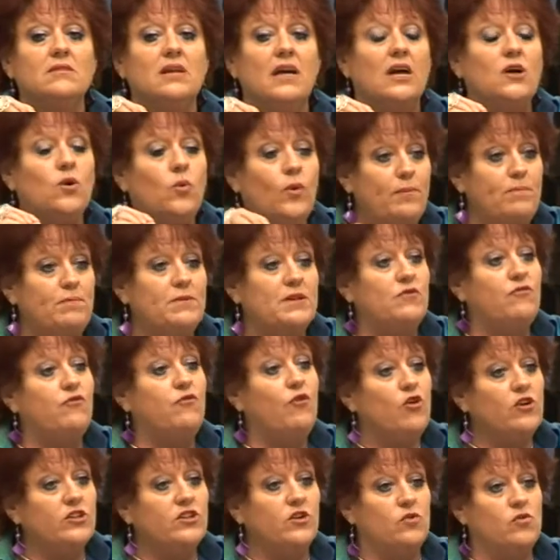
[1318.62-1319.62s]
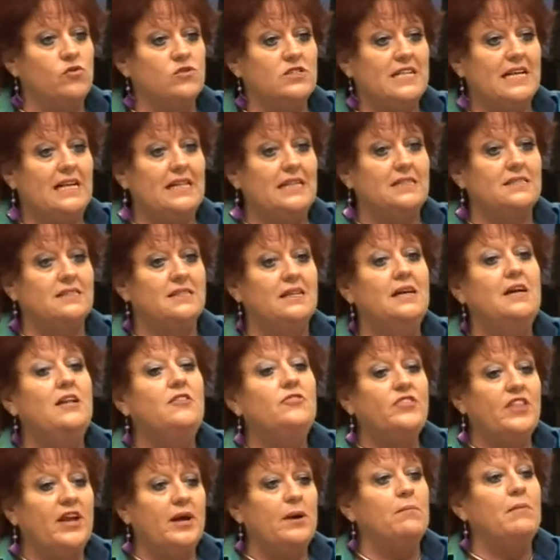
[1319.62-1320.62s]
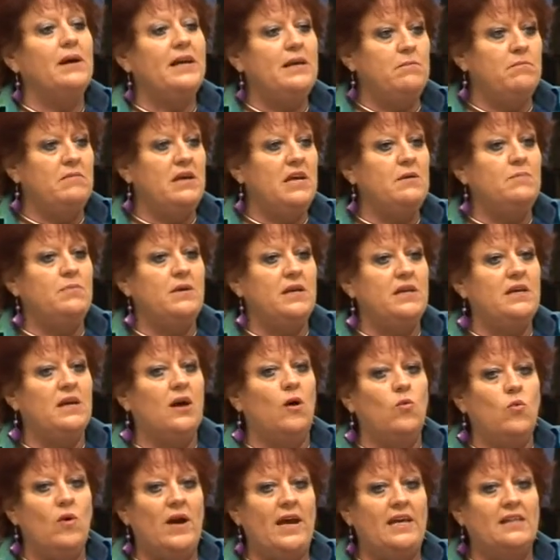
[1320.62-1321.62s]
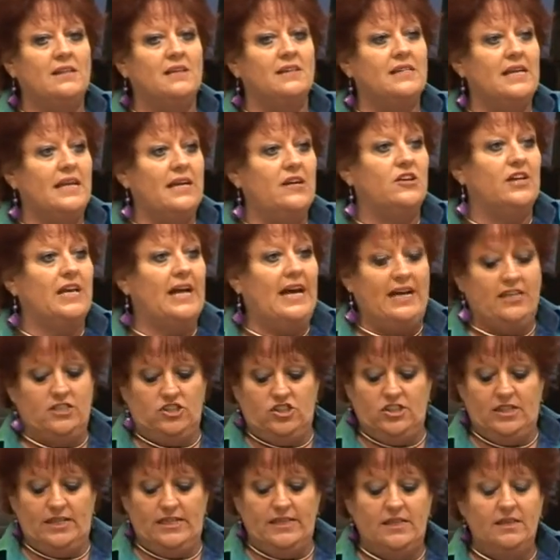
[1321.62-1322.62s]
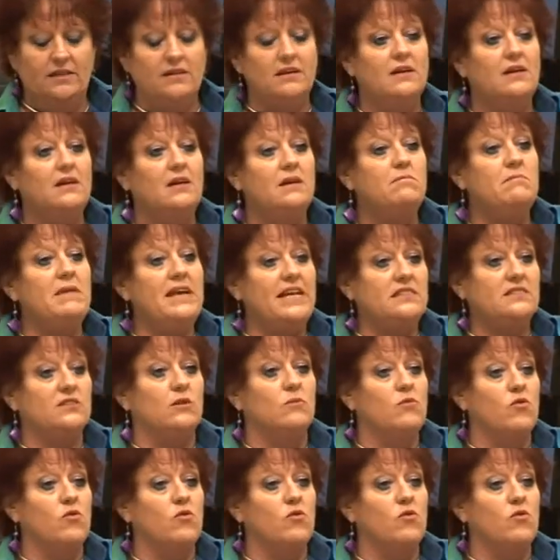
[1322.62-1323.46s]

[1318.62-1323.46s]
equipment for the hotels, there may be a way that they could actually make some